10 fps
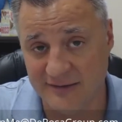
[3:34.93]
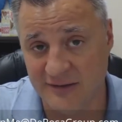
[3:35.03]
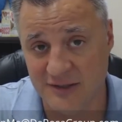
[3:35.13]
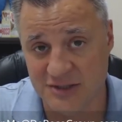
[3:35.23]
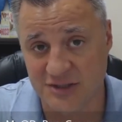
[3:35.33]
You know,
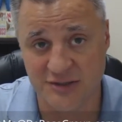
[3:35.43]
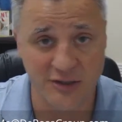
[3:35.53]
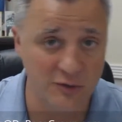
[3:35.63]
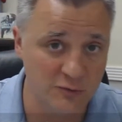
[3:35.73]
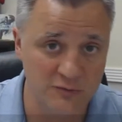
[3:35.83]
you should
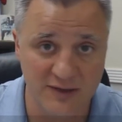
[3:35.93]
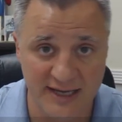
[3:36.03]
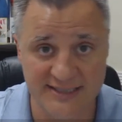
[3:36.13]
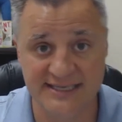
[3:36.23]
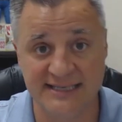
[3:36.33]
know
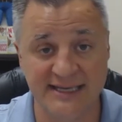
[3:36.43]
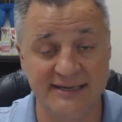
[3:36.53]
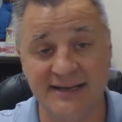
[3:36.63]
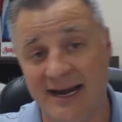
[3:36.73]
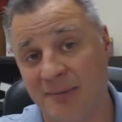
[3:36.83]
how to take
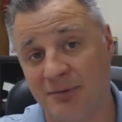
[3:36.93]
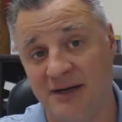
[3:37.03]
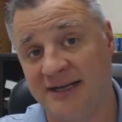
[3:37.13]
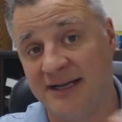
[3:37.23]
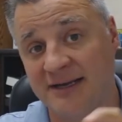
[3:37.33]
that net
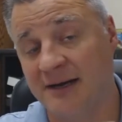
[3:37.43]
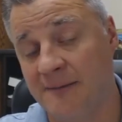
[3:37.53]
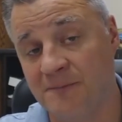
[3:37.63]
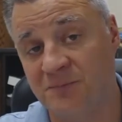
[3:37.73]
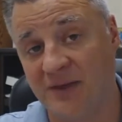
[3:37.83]
operating
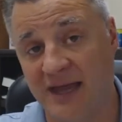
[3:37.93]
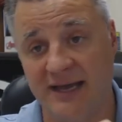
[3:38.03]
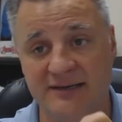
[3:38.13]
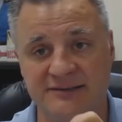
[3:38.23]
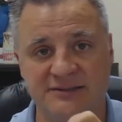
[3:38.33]
income
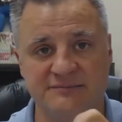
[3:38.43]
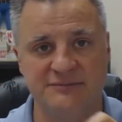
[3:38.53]
and